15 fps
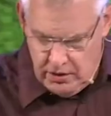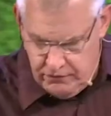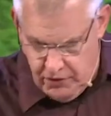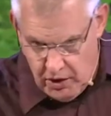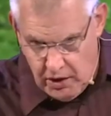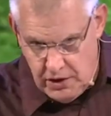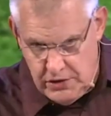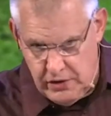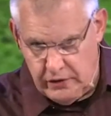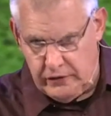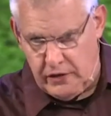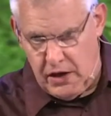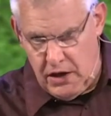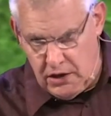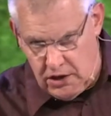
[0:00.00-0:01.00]
in
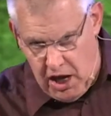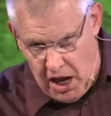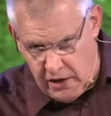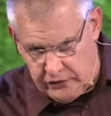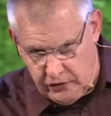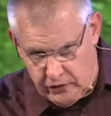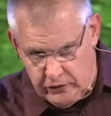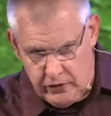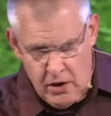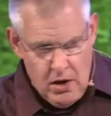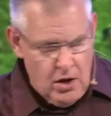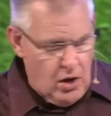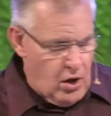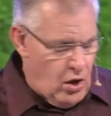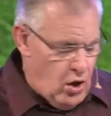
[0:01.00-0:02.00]
villages, in castles,
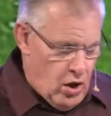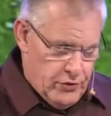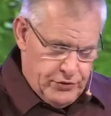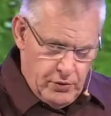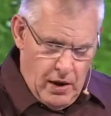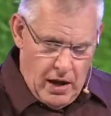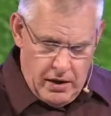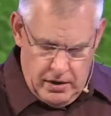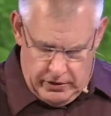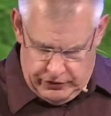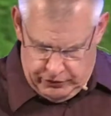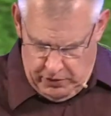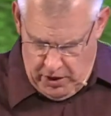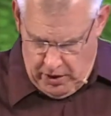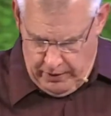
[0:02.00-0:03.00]
all throughout
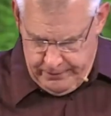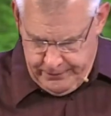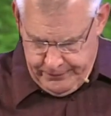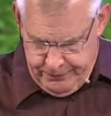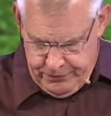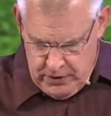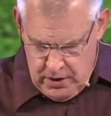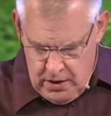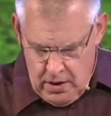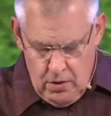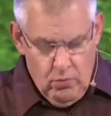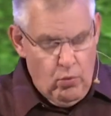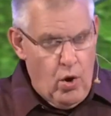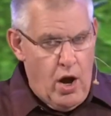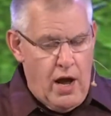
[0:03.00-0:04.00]
Israel.
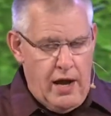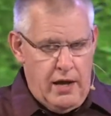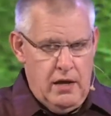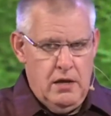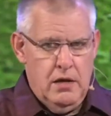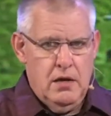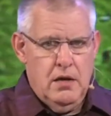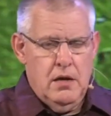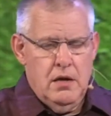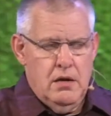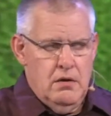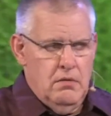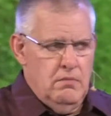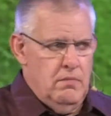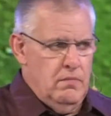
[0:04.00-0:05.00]
Why?
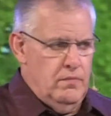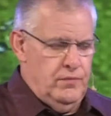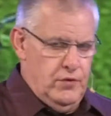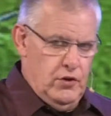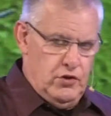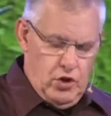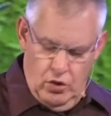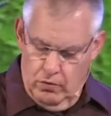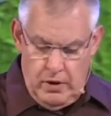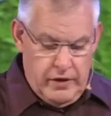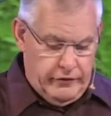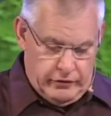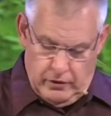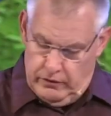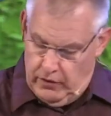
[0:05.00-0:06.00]
Two
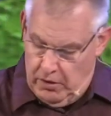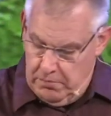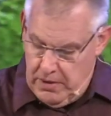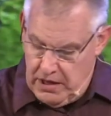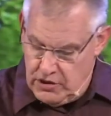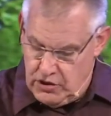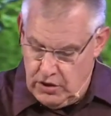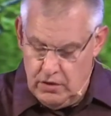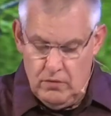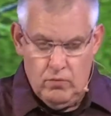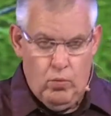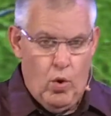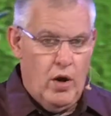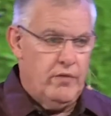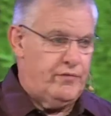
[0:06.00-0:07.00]
reasons are mentioned,
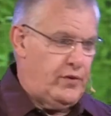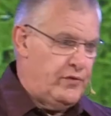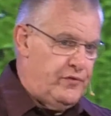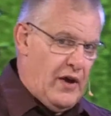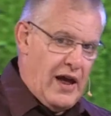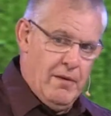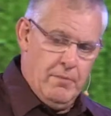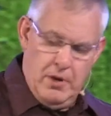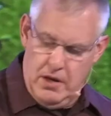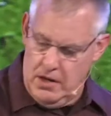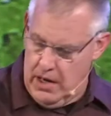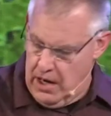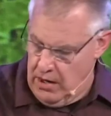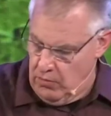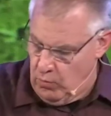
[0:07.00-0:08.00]
one for
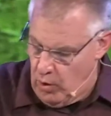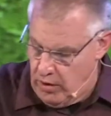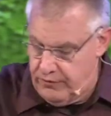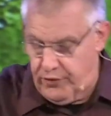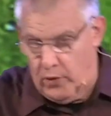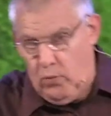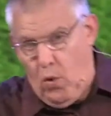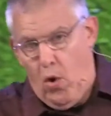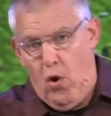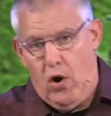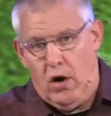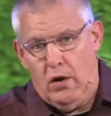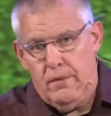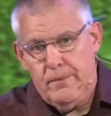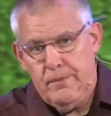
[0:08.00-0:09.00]
famine and one for
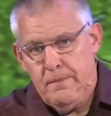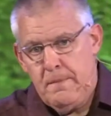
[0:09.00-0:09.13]
war.